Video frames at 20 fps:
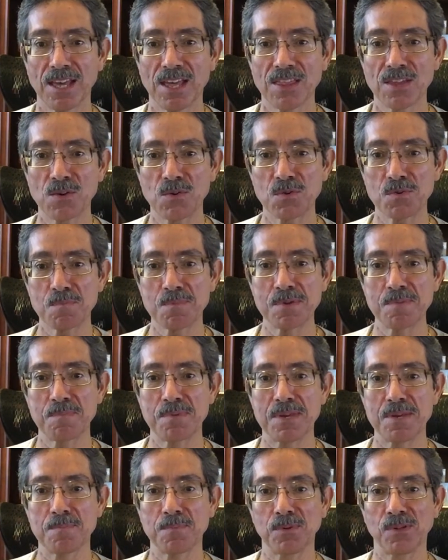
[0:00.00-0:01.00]
There will be
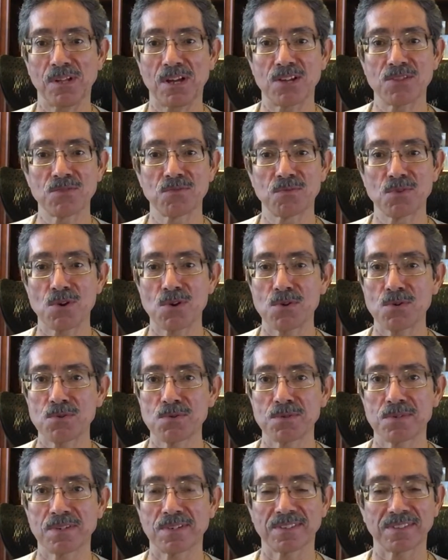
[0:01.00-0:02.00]
people on the
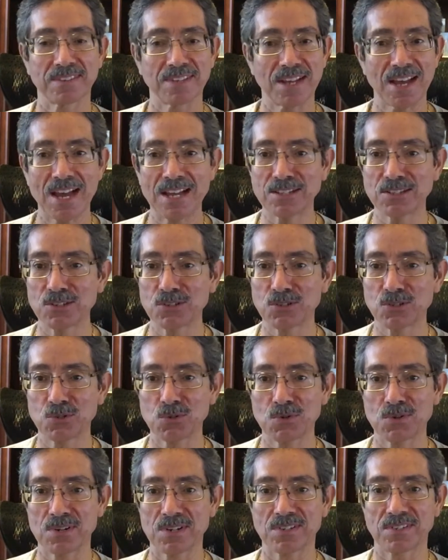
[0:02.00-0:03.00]
road, at the
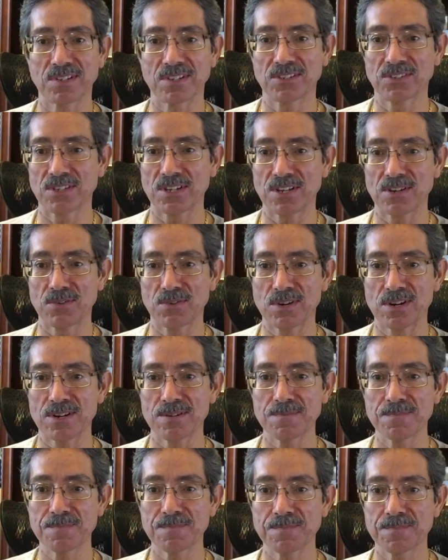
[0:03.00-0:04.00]
stores, etc.,
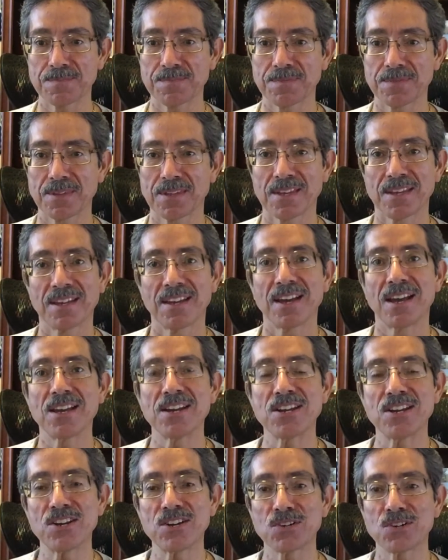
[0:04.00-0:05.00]
and
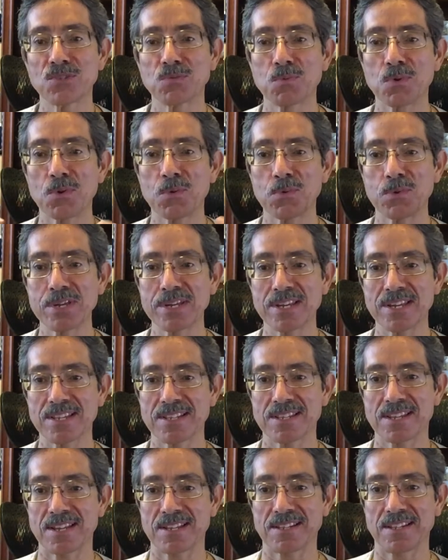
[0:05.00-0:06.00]
here is where we
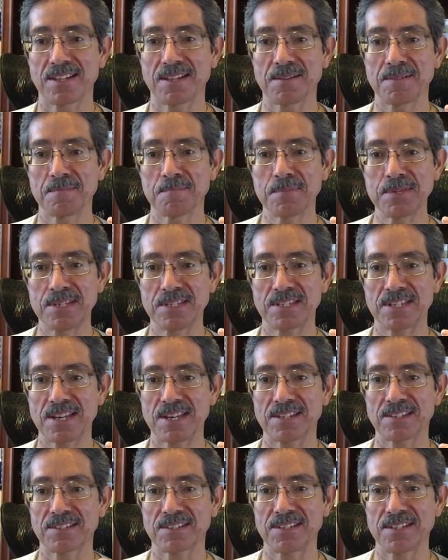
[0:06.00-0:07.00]
can be
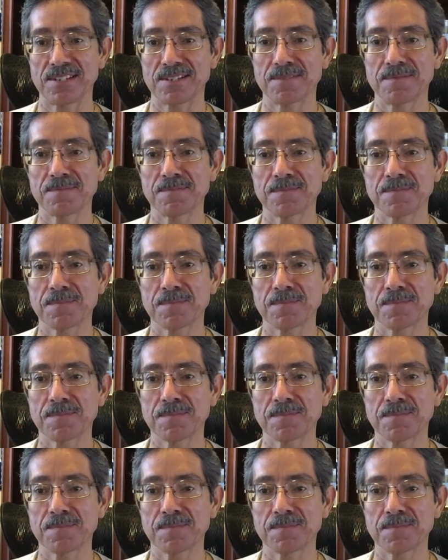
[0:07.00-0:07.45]
tested.